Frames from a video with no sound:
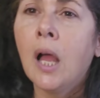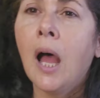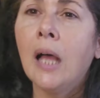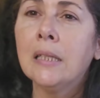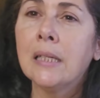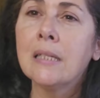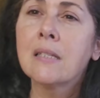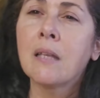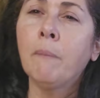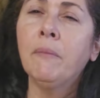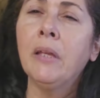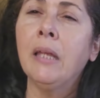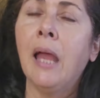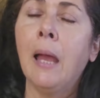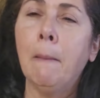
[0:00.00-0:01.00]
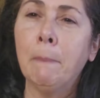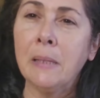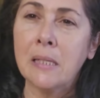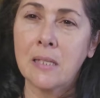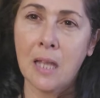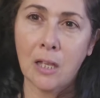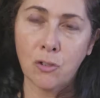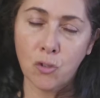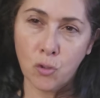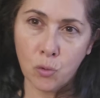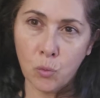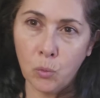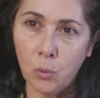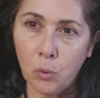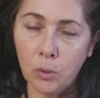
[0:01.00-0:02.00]
And then something happens at
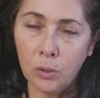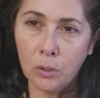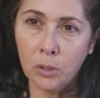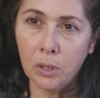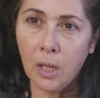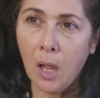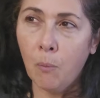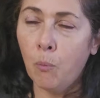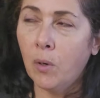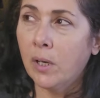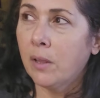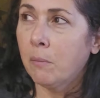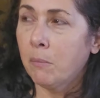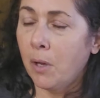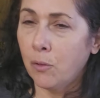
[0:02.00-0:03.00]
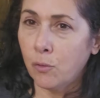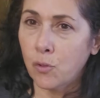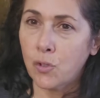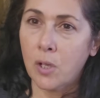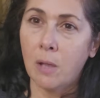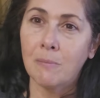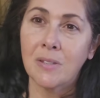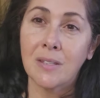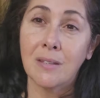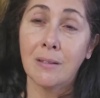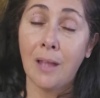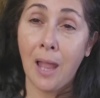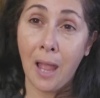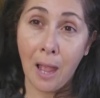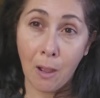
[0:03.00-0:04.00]
school, and one of the mothers comes to
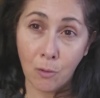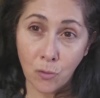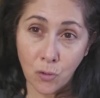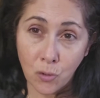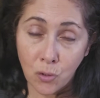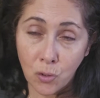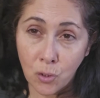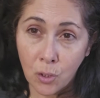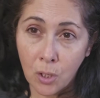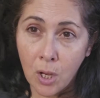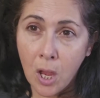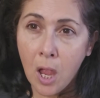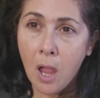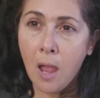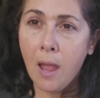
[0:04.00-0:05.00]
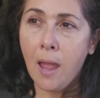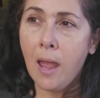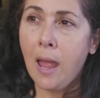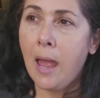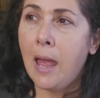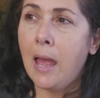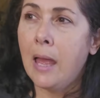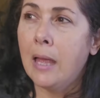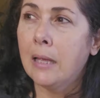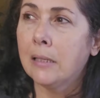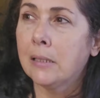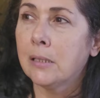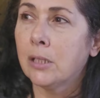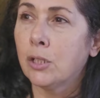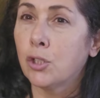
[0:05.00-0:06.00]
the house,
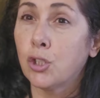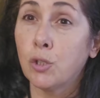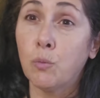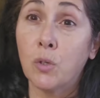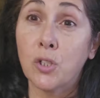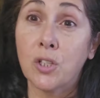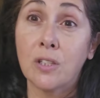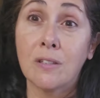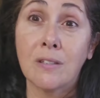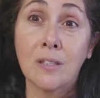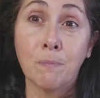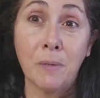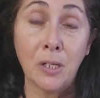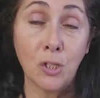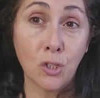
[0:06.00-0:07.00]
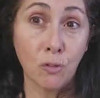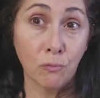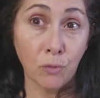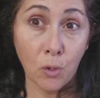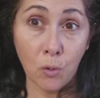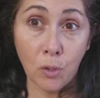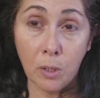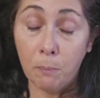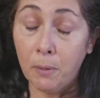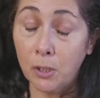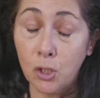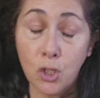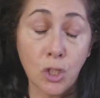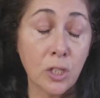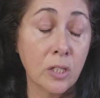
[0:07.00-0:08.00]
and she wants to speak to Rhoda, but
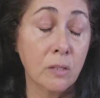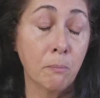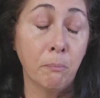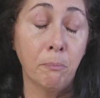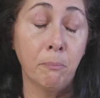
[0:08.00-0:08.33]
she's,